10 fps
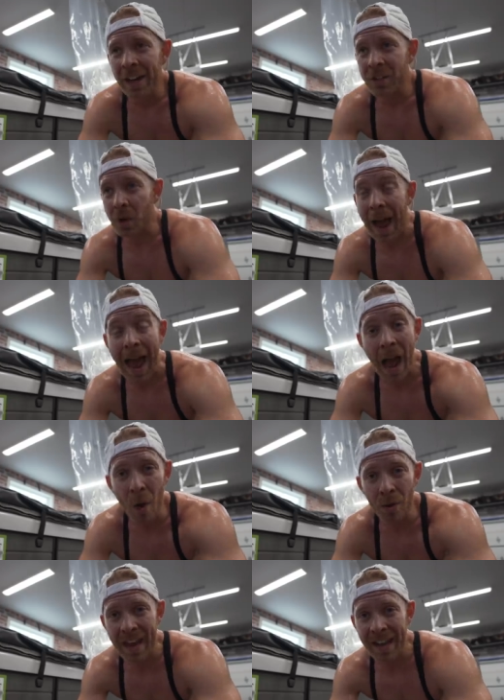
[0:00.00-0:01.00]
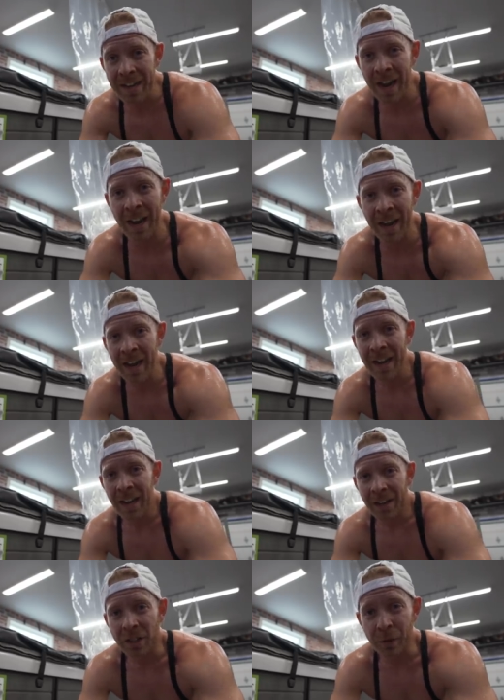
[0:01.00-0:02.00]
So how then
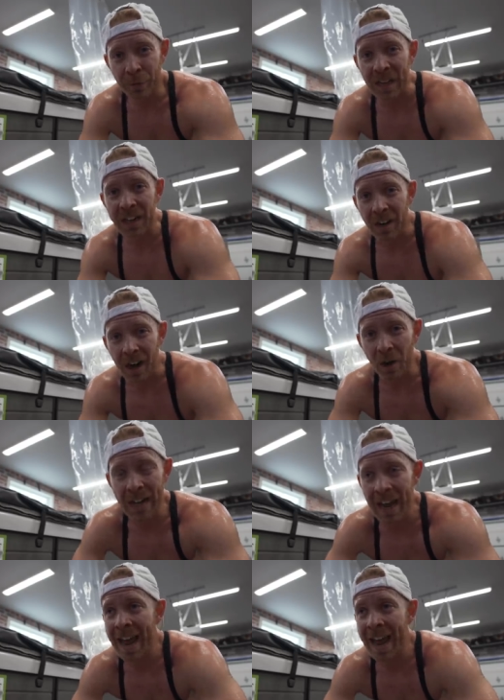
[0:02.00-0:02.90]
do you figure out